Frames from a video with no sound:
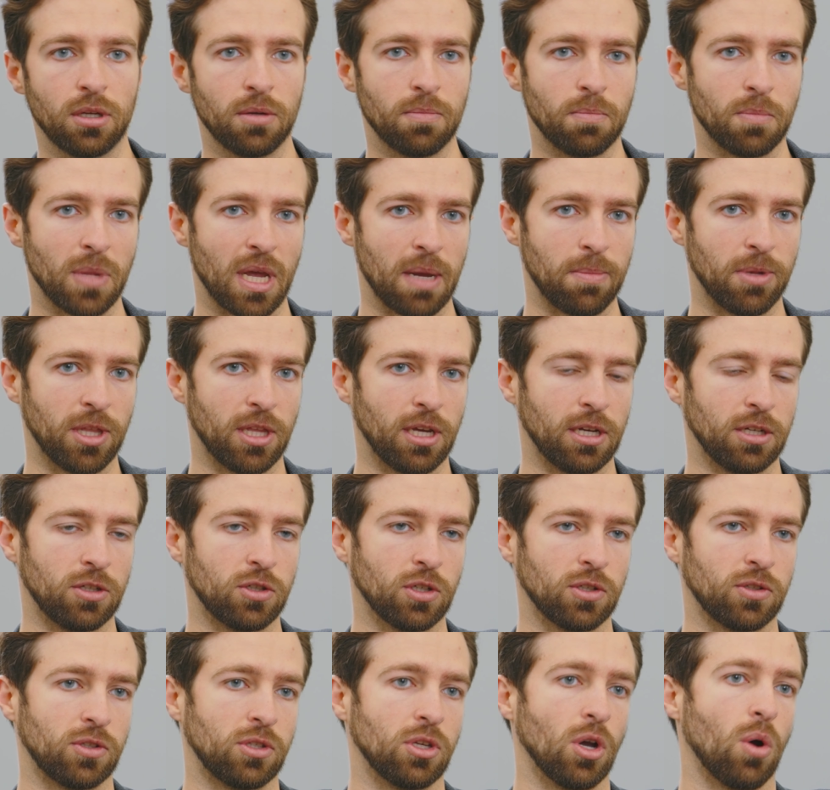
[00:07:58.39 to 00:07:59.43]
Maybe they
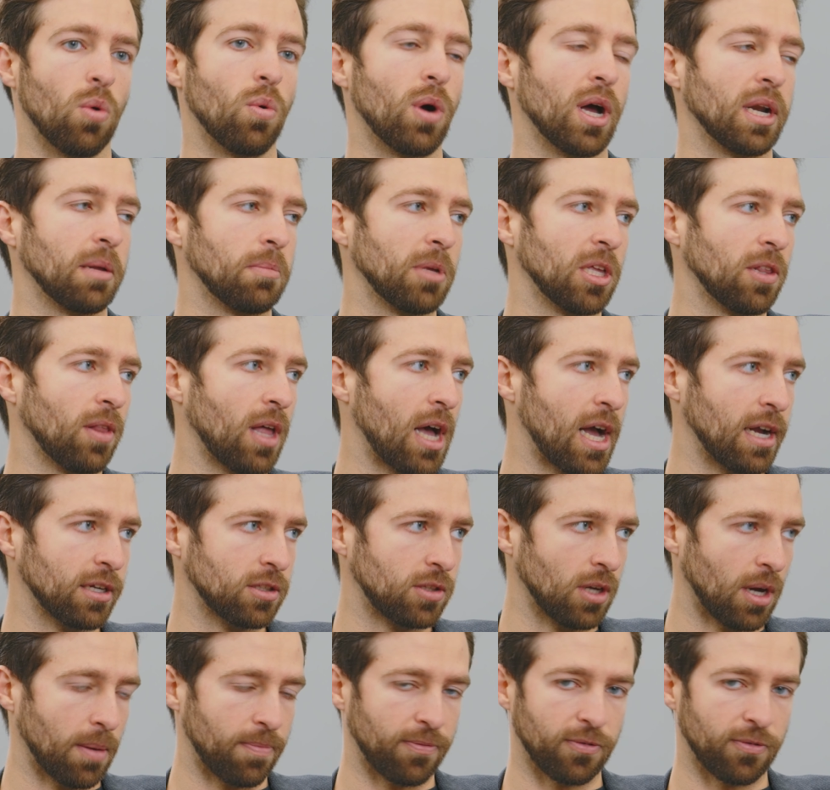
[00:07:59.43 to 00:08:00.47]
just don't want to be locked
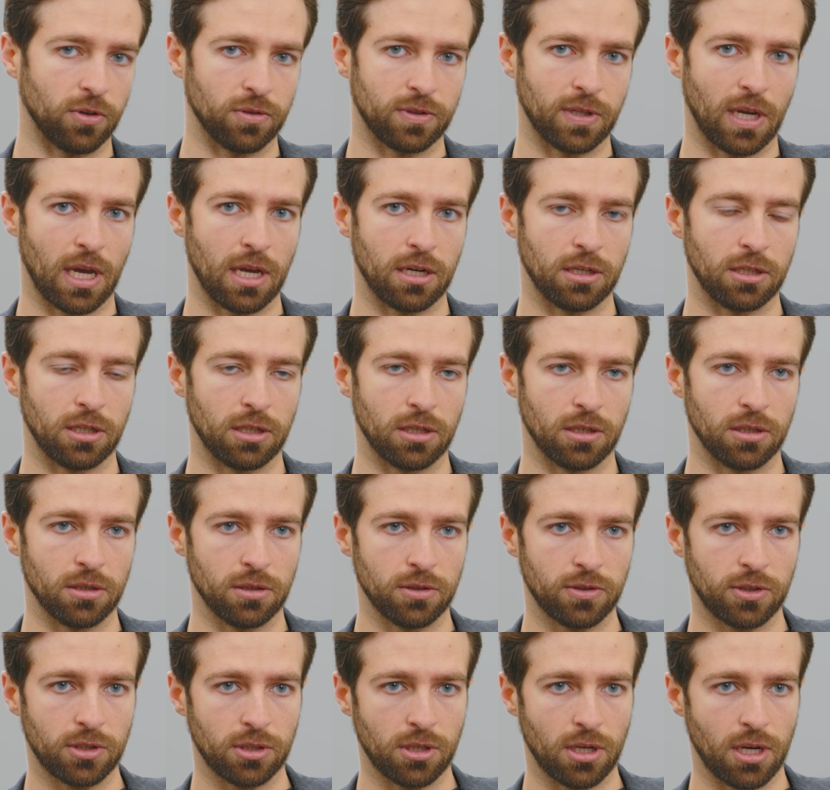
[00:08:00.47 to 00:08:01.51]
up 10
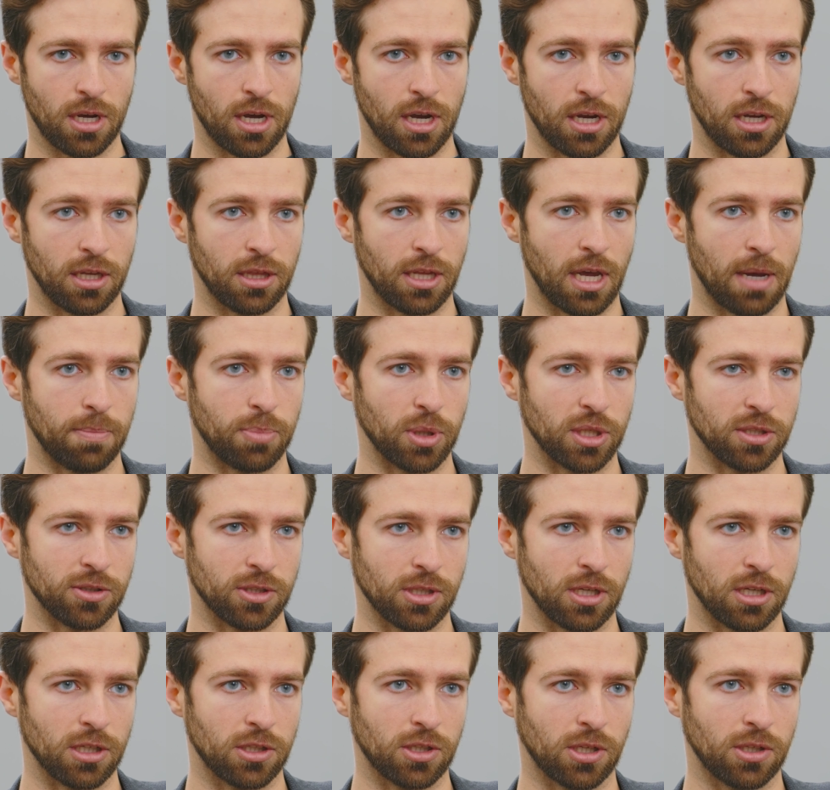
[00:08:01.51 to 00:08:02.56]
years in that
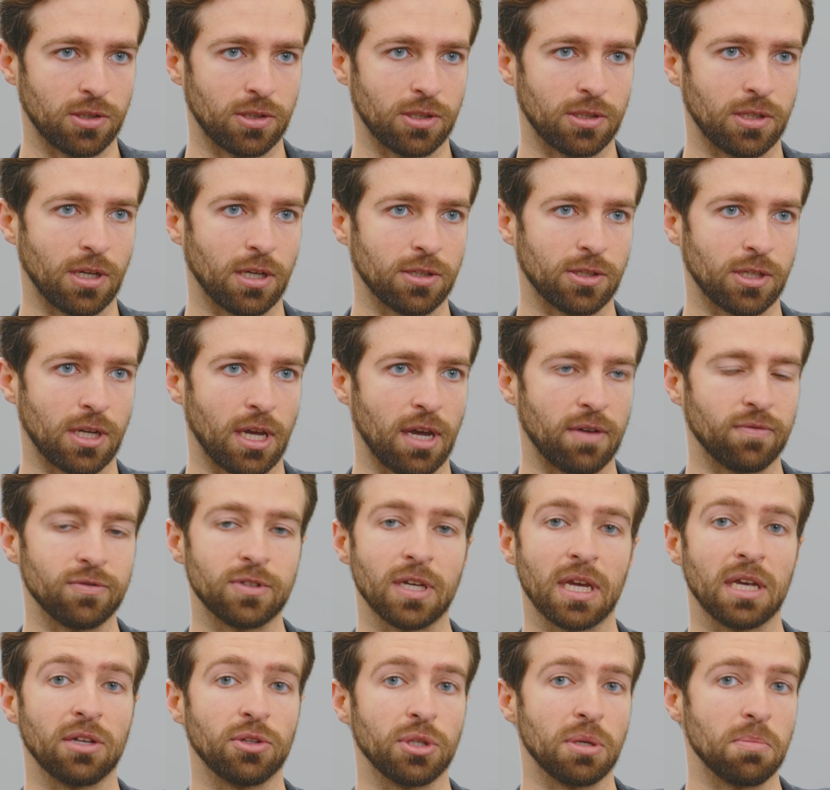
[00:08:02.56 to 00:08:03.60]
business because it doesn't have
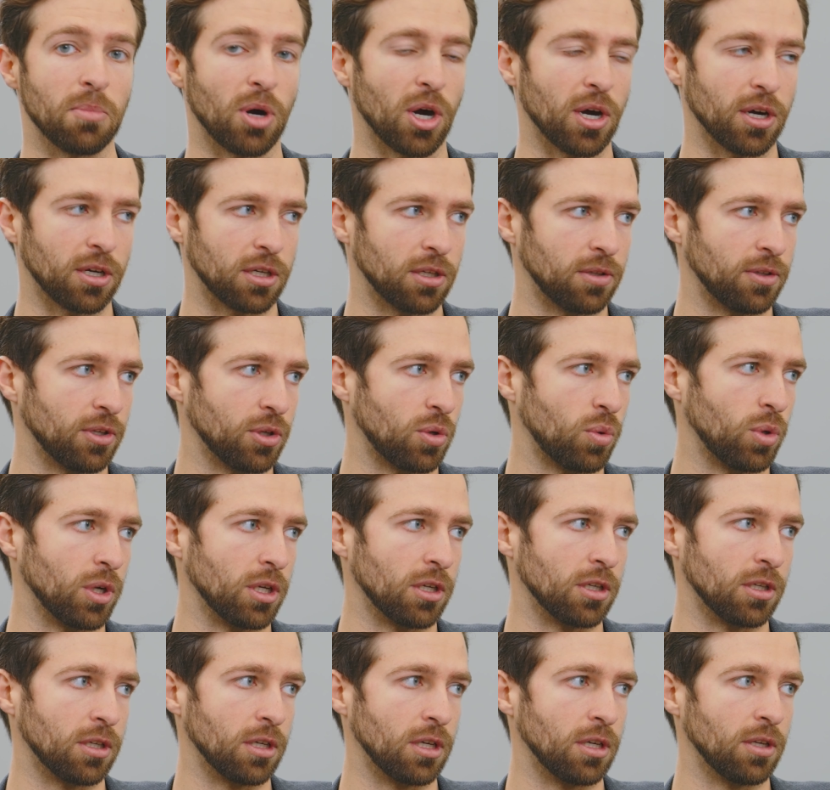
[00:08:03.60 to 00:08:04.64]
daily market
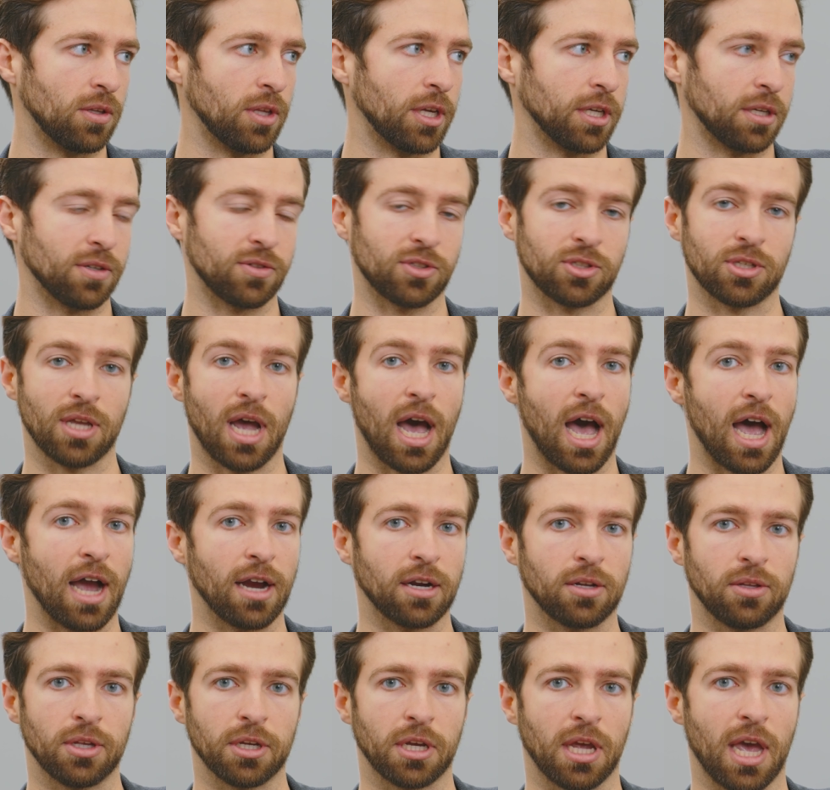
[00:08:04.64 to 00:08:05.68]
liquidity like a
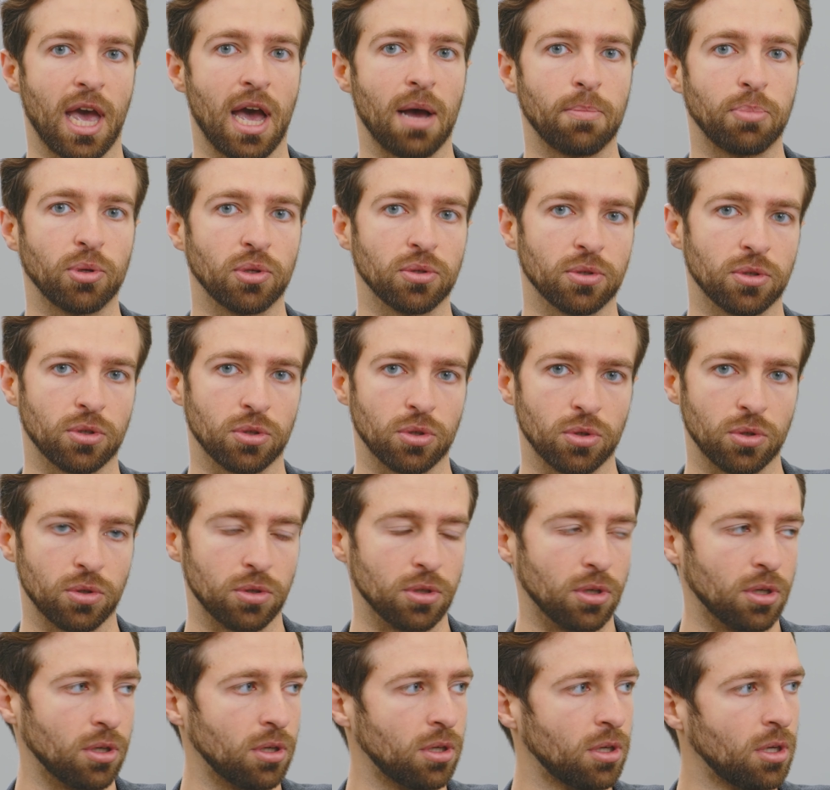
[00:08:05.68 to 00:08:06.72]
stock like Apple or
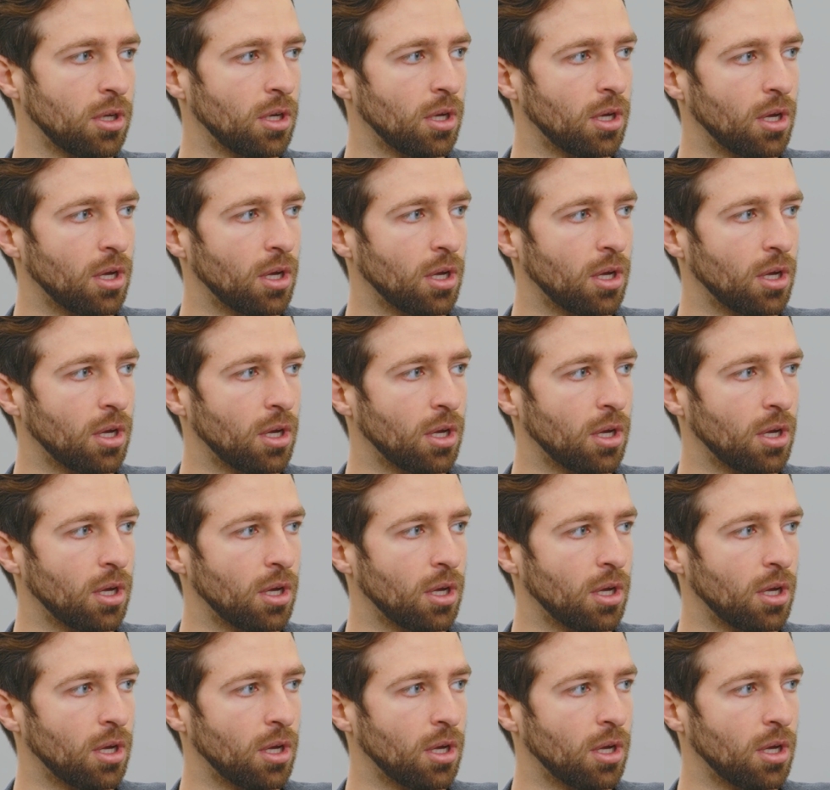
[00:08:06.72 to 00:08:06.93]
Google.